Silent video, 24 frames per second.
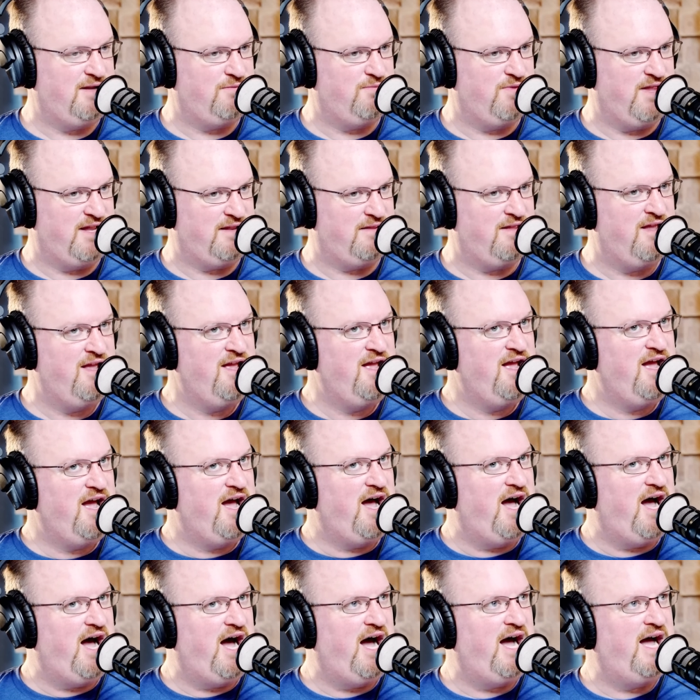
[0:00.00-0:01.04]
Like
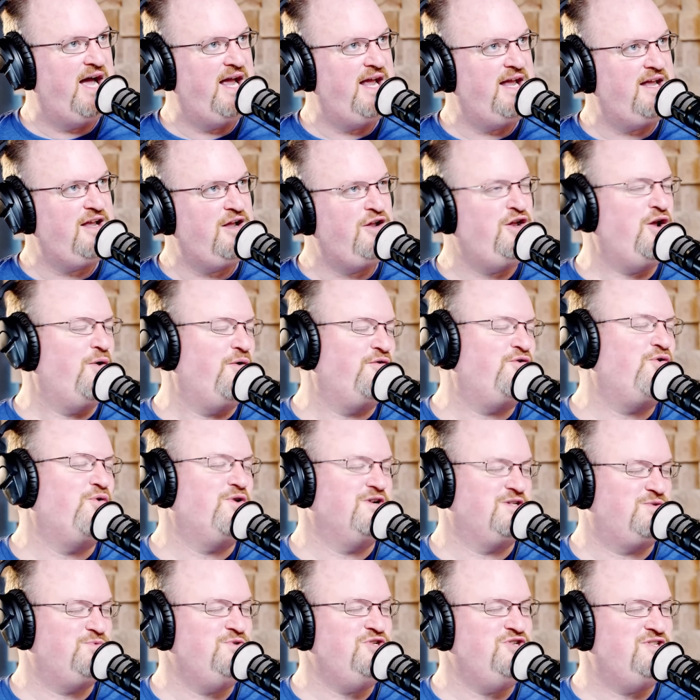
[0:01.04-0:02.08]
of
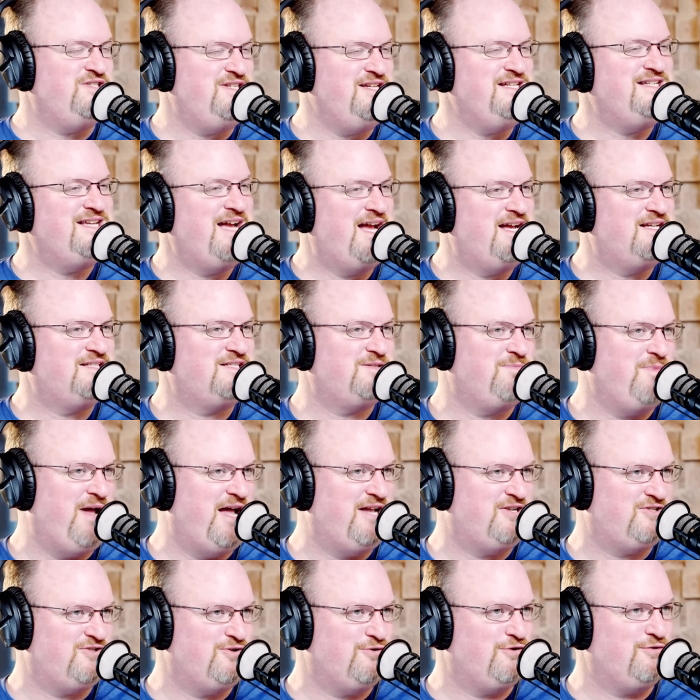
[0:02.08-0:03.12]
course, when you see
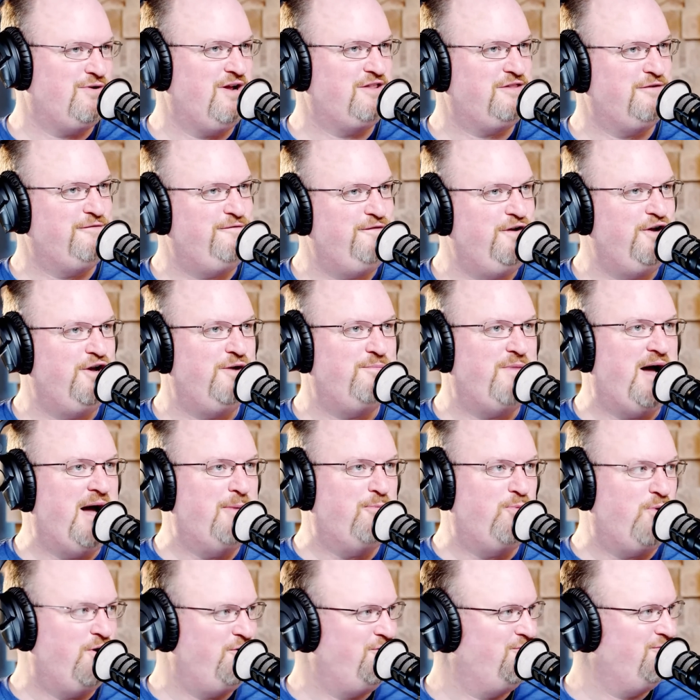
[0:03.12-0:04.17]
Taskmaster throughout the film,
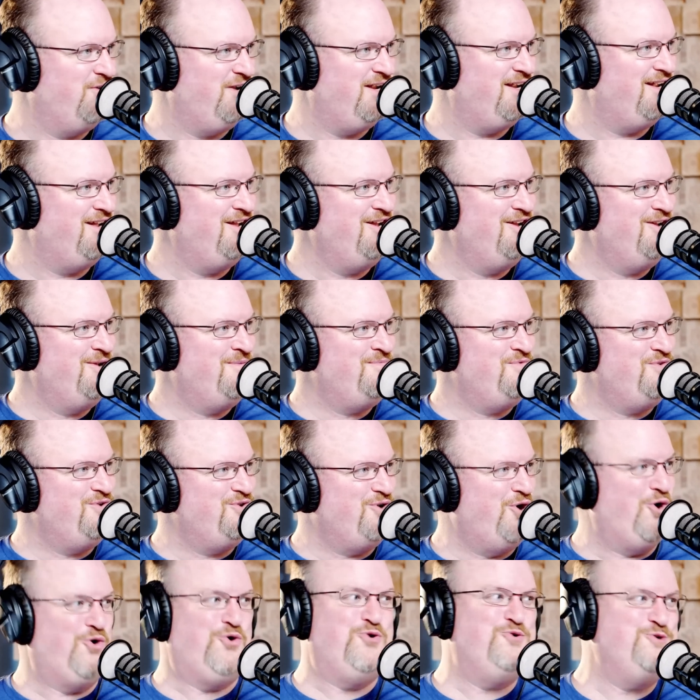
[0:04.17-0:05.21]
I'm wondering,
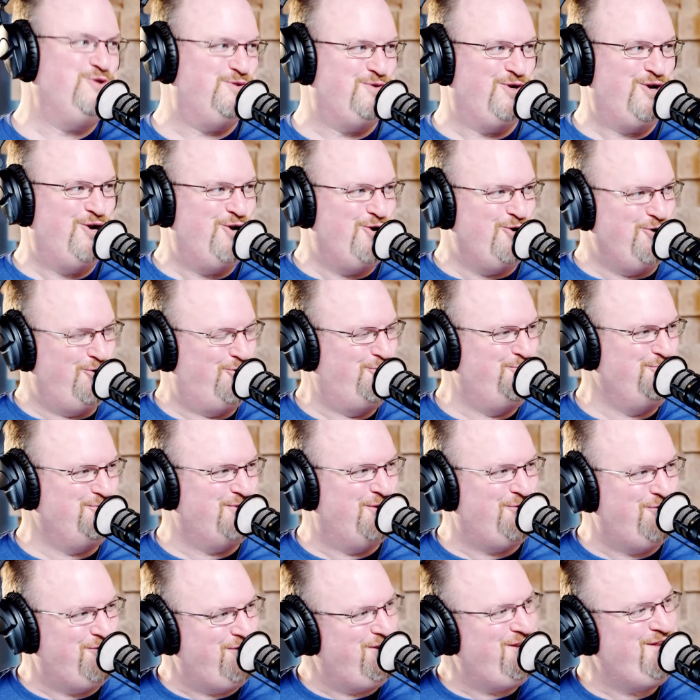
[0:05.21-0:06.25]
oh,
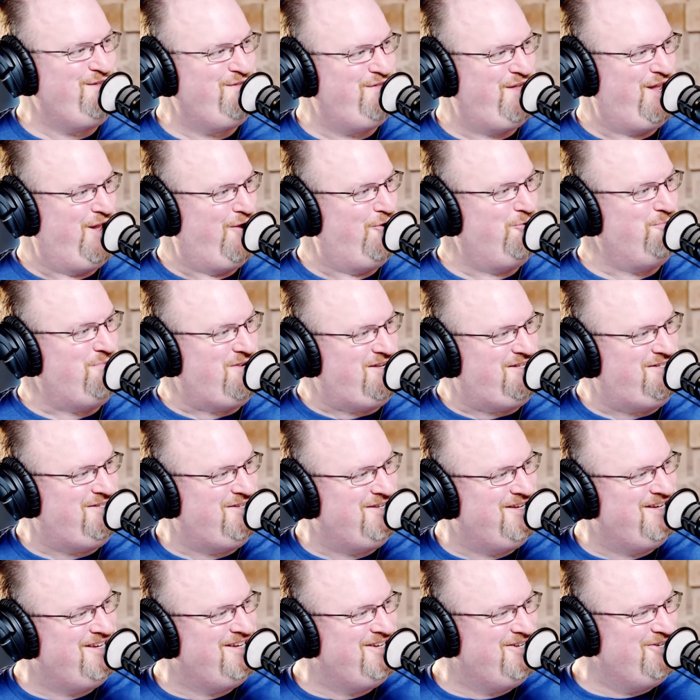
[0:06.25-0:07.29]
who's underneath the
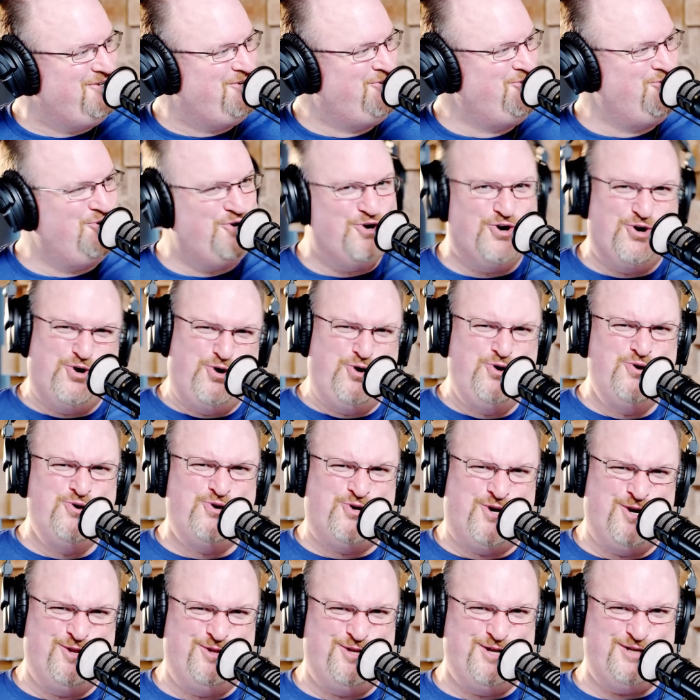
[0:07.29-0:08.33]
helmet? Who
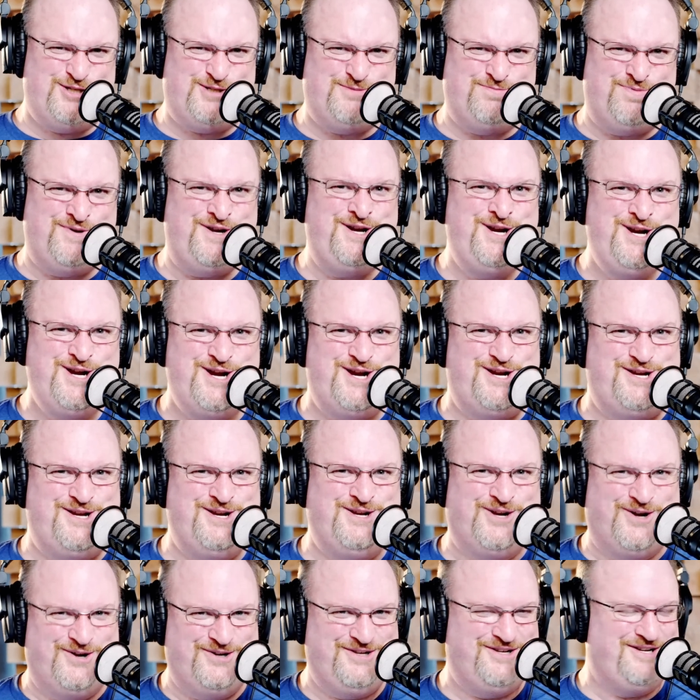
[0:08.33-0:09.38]
could this be?
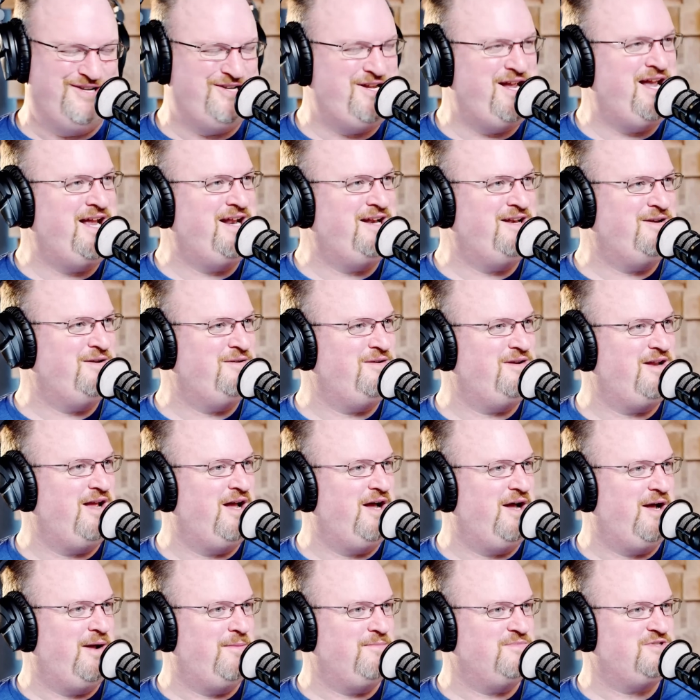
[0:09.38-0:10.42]
You know,
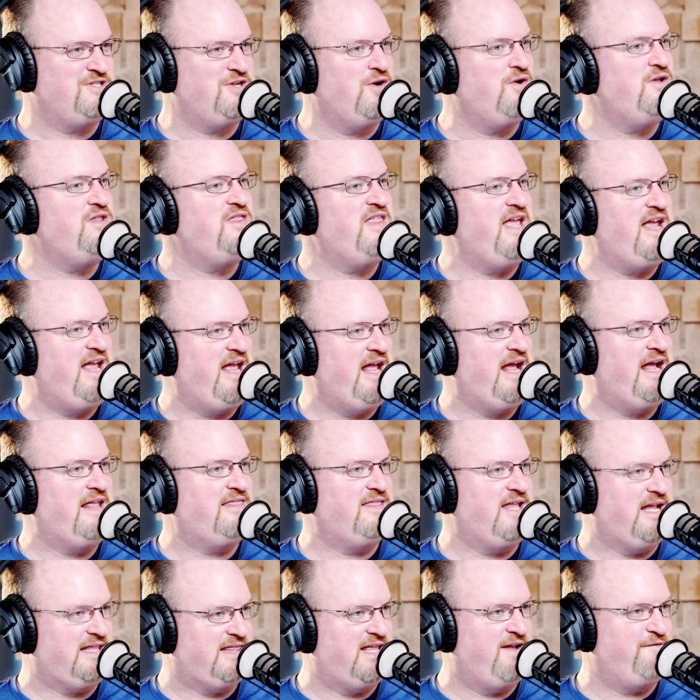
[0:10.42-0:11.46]
and so they
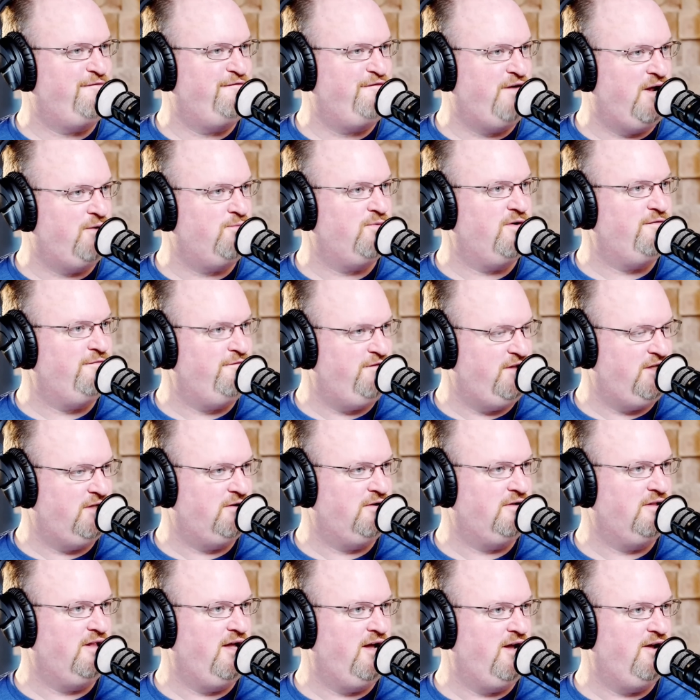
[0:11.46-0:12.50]
had like that fun
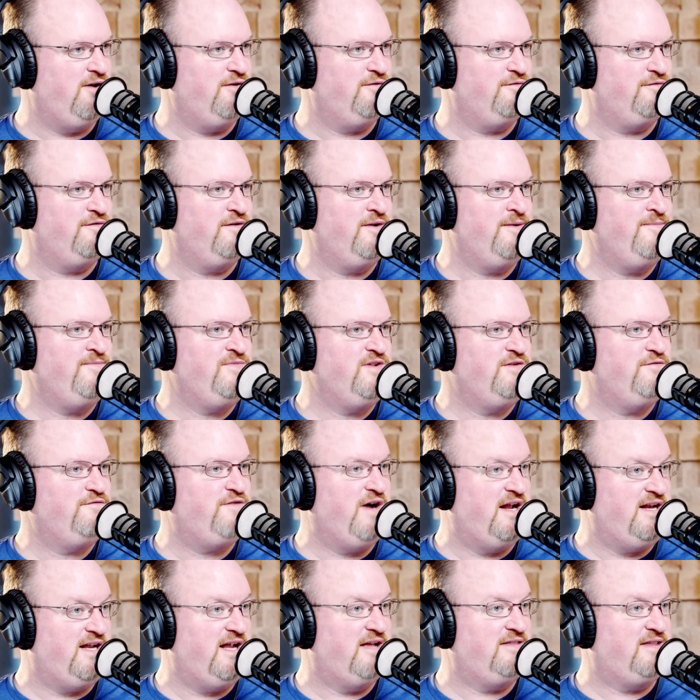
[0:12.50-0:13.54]
reveal of
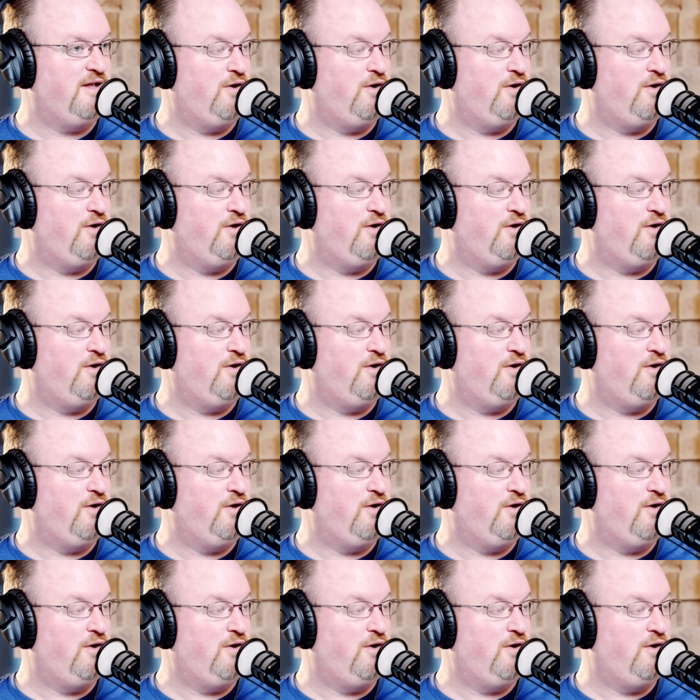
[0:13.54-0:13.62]
finding